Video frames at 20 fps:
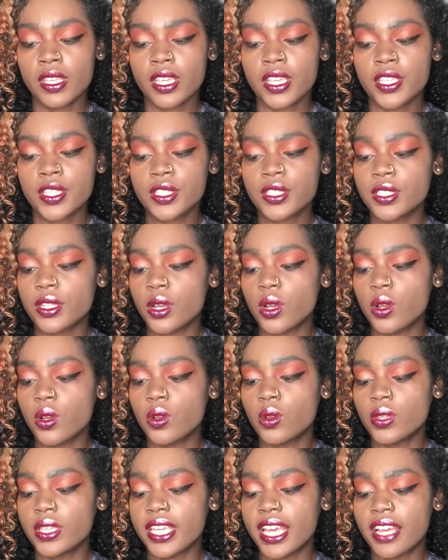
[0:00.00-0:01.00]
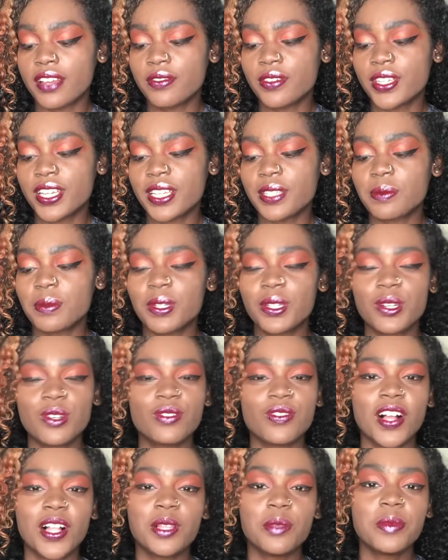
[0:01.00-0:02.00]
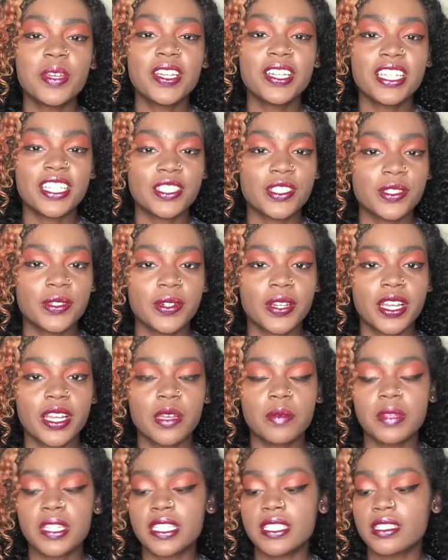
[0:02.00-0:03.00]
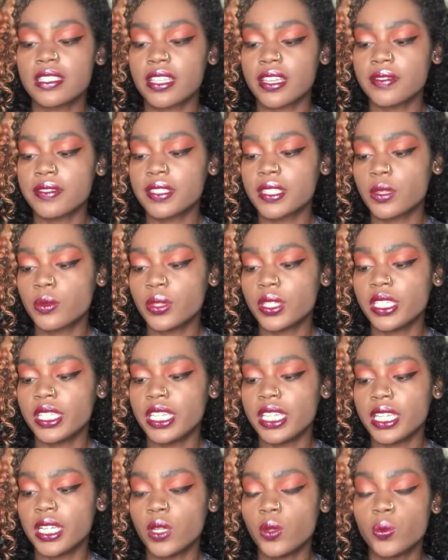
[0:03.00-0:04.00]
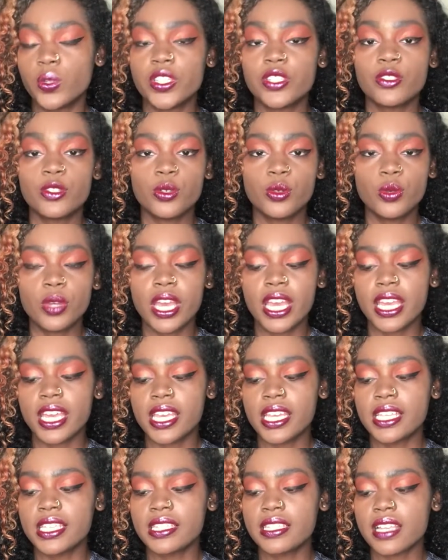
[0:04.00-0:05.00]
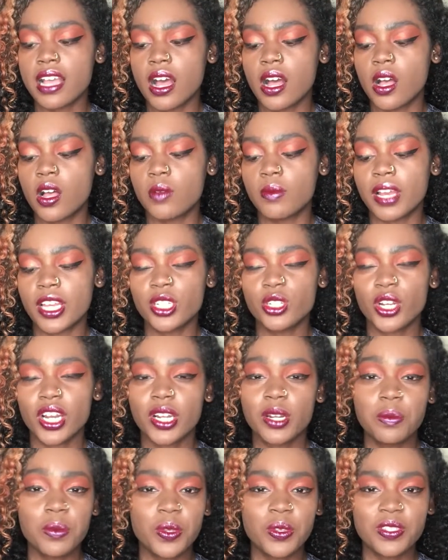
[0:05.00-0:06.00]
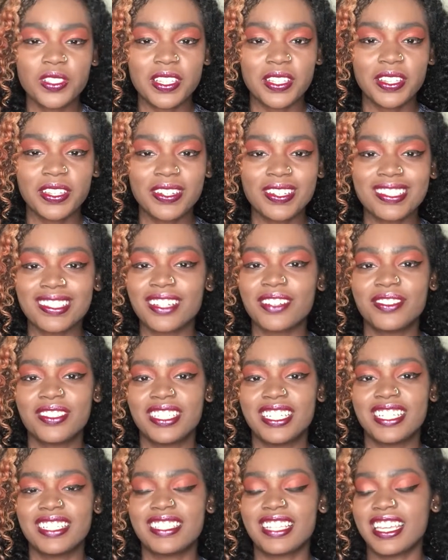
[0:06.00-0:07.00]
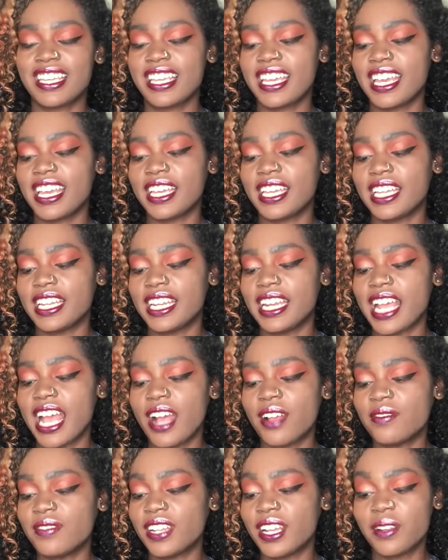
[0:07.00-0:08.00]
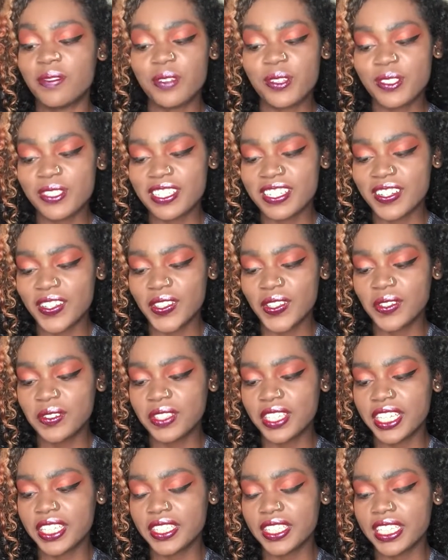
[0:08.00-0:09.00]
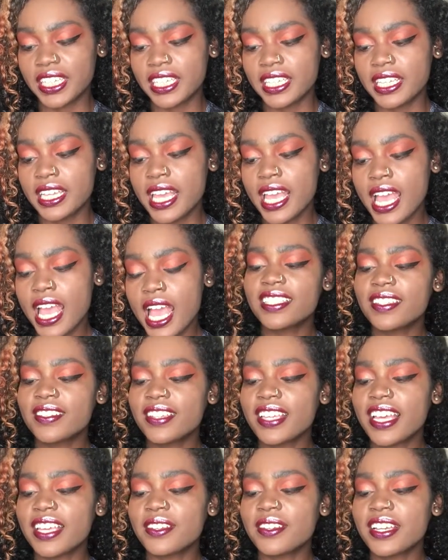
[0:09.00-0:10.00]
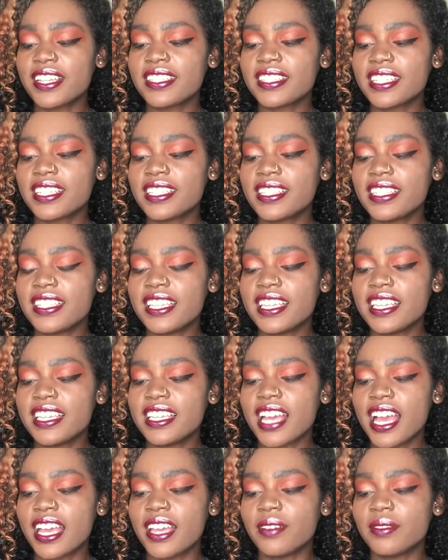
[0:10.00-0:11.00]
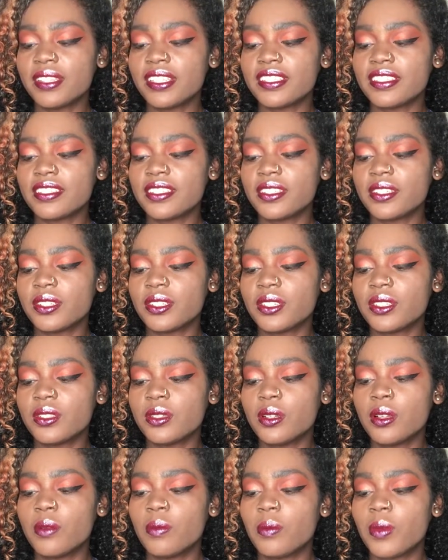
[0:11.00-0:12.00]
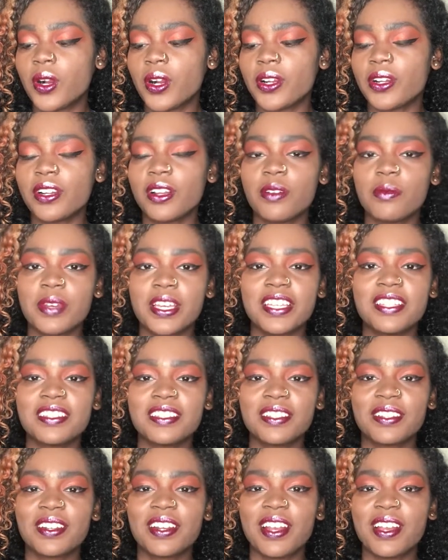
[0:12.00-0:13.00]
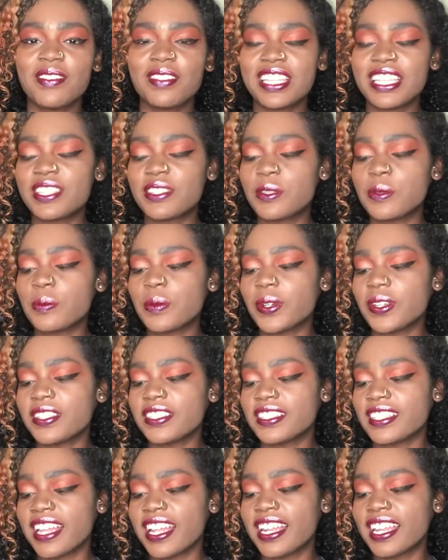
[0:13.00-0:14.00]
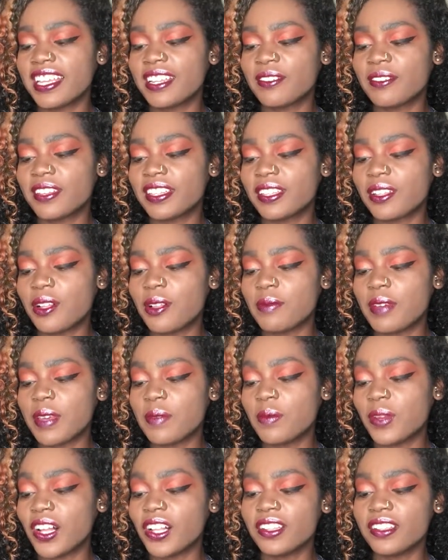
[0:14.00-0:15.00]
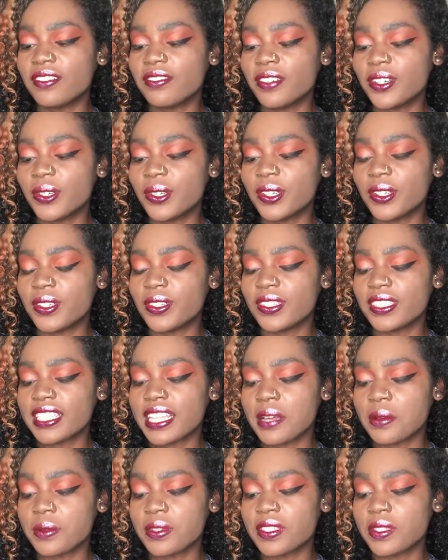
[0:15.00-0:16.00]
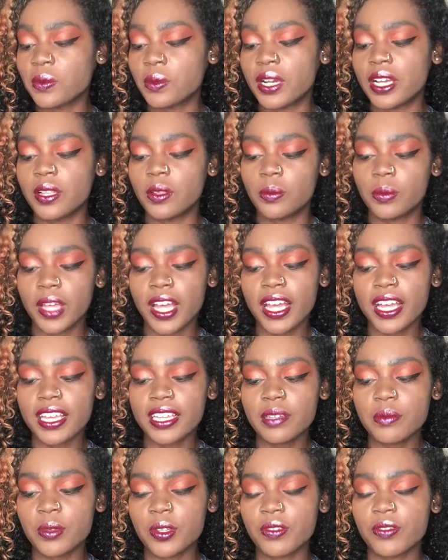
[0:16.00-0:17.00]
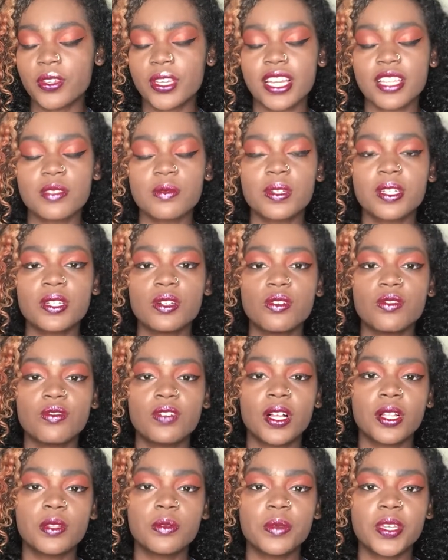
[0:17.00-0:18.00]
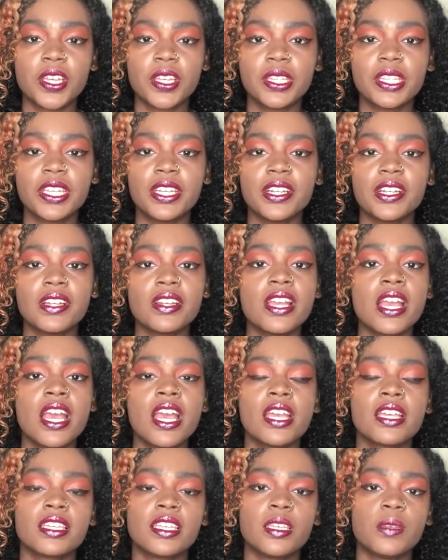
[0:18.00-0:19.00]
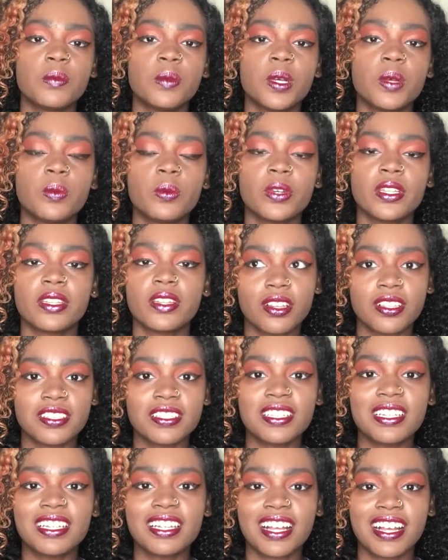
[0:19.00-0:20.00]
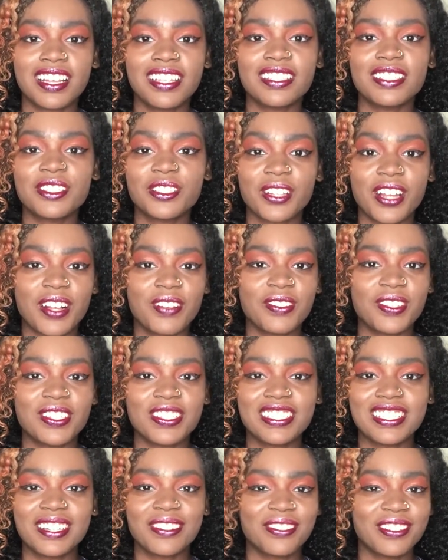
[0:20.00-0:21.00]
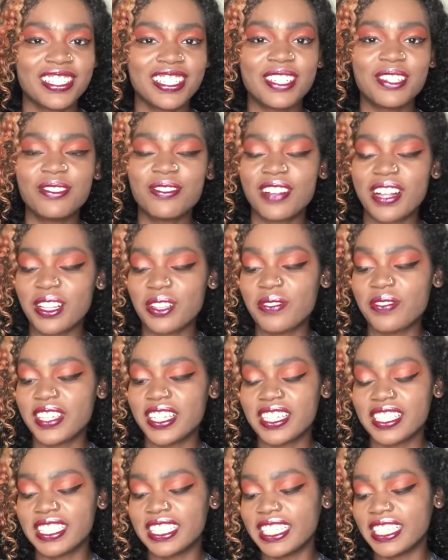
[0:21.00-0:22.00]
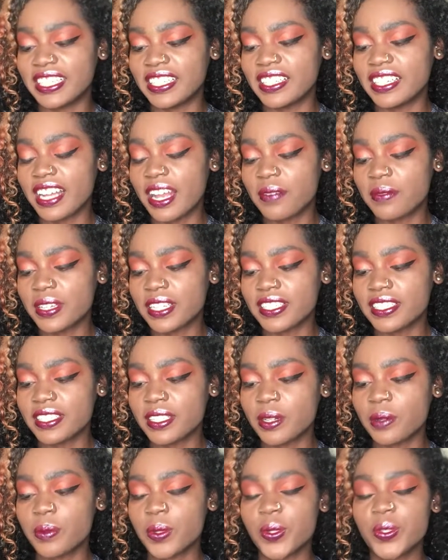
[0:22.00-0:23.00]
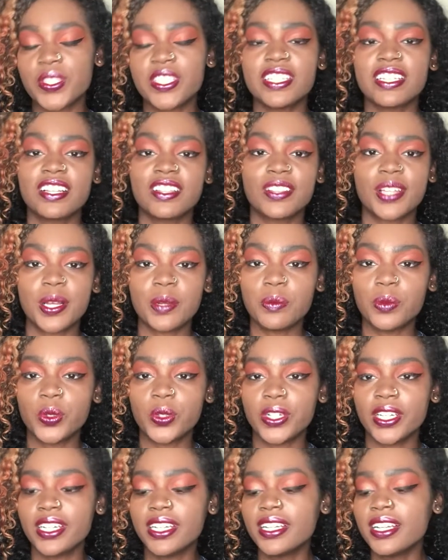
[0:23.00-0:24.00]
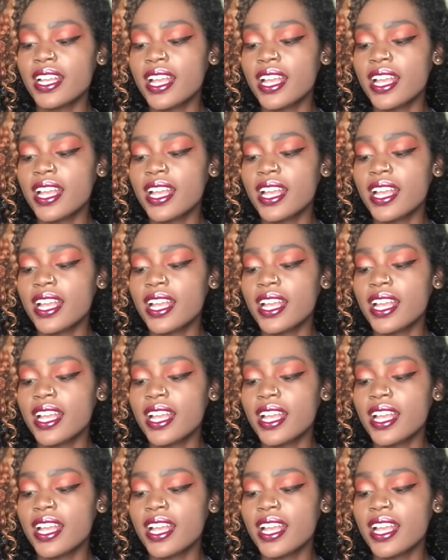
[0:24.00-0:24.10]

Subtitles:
So yeah, if you guys want to go follow me on Instagram, it's Lifestyle with Nina with 2 A's. I try to post on there as often as I can. Have not posted on there lately. So yeah, you guys could see I have this little part on my Instagram that's super aesthetic with all my Bali photos. That was a while back, but if you guys want to go follow me on there, keep up with Austin and I's travels, definitely go follow me on there. I'm gonna start posting a lot more.